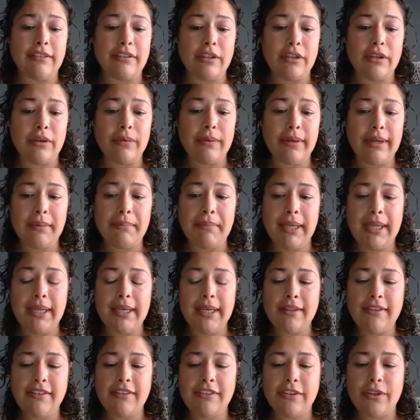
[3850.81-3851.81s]
You know what I mean?
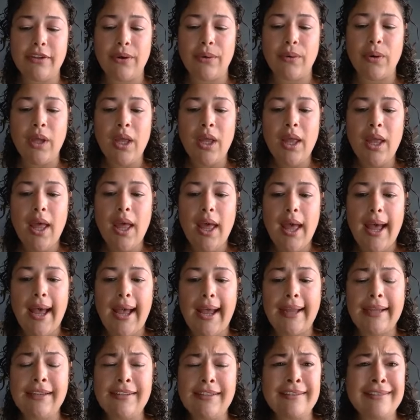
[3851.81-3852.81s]
And so
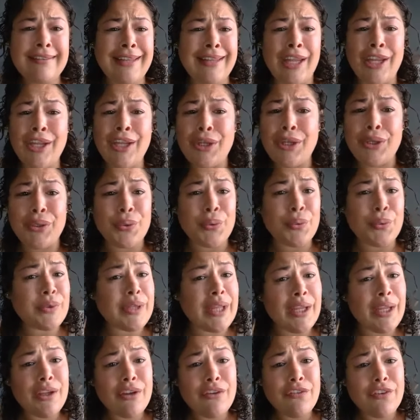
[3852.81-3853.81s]
I just thank you.
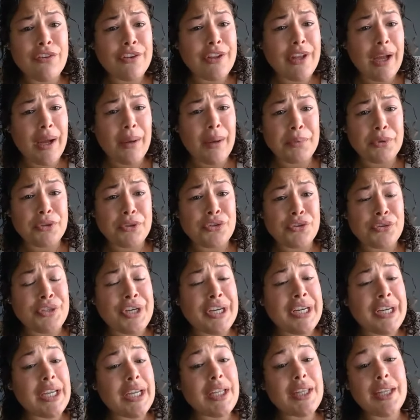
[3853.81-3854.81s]
Thank you for the
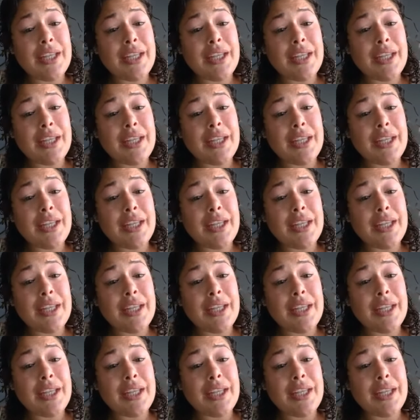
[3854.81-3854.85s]
opportunity.